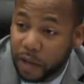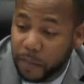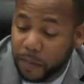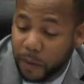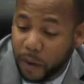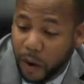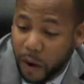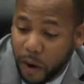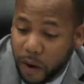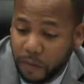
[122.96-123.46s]

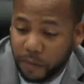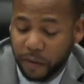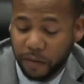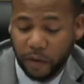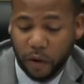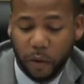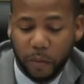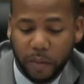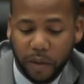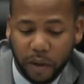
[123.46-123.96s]
people off
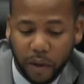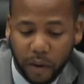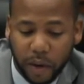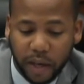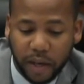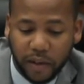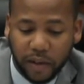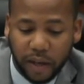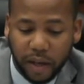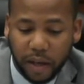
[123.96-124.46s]
of
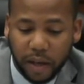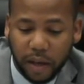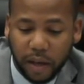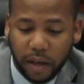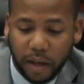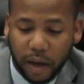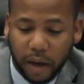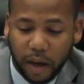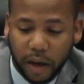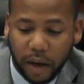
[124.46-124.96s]
opioids,
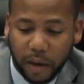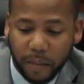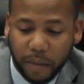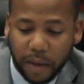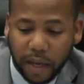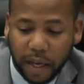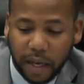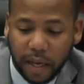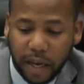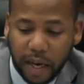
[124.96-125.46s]

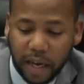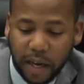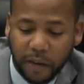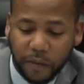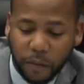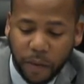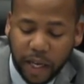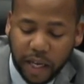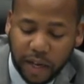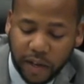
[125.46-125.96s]
and
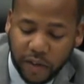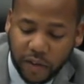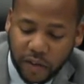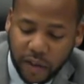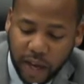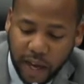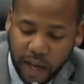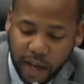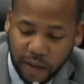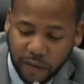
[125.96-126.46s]
if we can
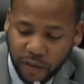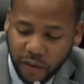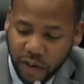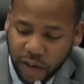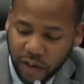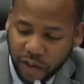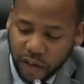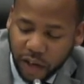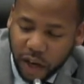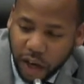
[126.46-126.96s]
save
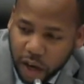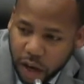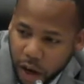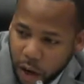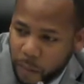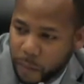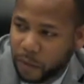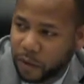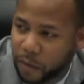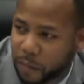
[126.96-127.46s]
just a
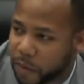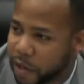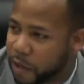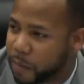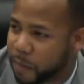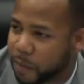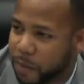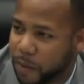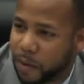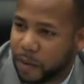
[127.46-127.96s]
couple of
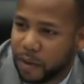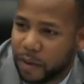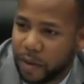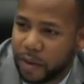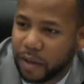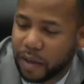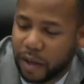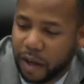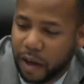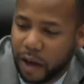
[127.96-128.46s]
people,
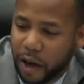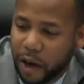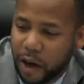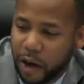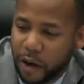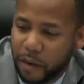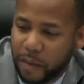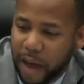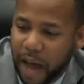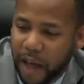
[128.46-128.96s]

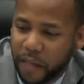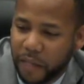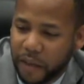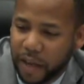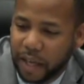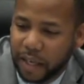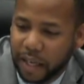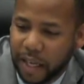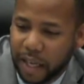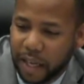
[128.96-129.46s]
I
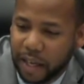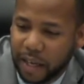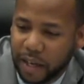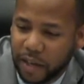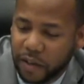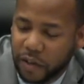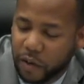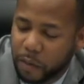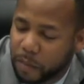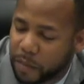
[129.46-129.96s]
think that
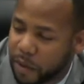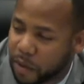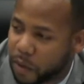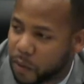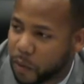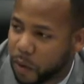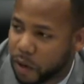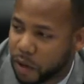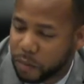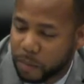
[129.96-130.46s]
this is a
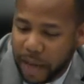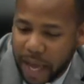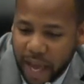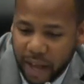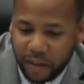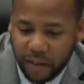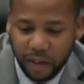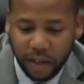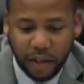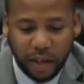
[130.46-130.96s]
bill worth
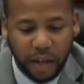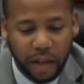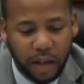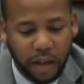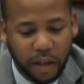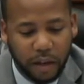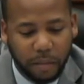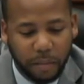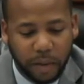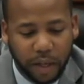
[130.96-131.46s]
passing.
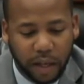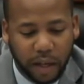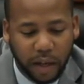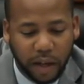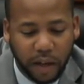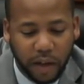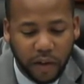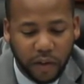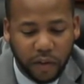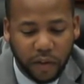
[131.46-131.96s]

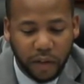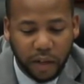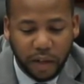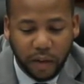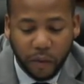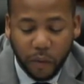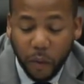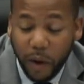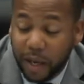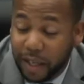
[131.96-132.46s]
Because
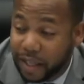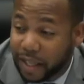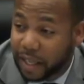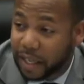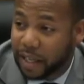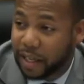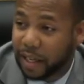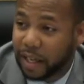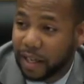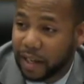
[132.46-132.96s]
one
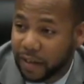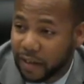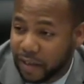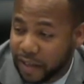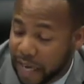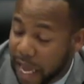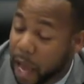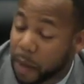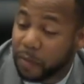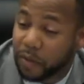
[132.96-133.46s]
thing is
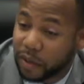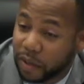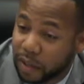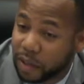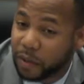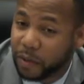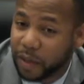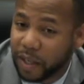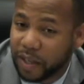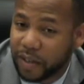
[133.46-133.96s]
an
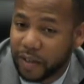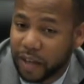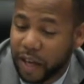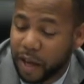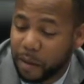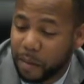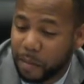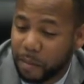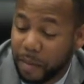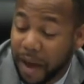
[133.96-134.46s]
absolute is
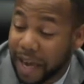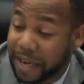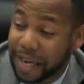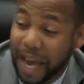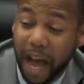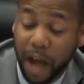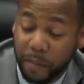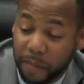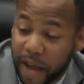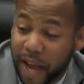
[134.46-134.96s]
that by
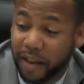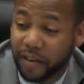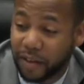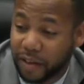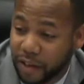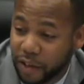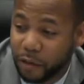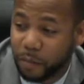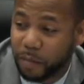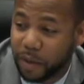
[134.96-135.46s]
not
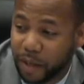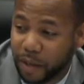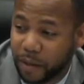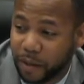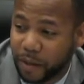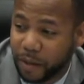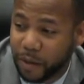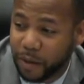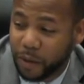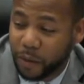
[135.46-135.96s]
passing this
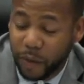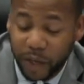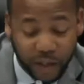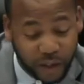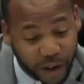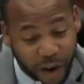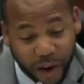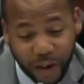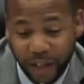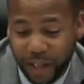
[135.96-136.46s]
bill, we
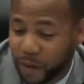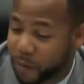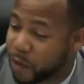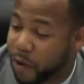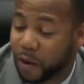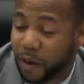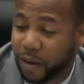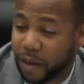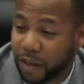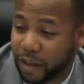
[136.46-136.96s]
certainly
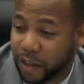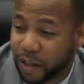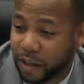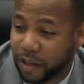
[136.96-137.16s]
won't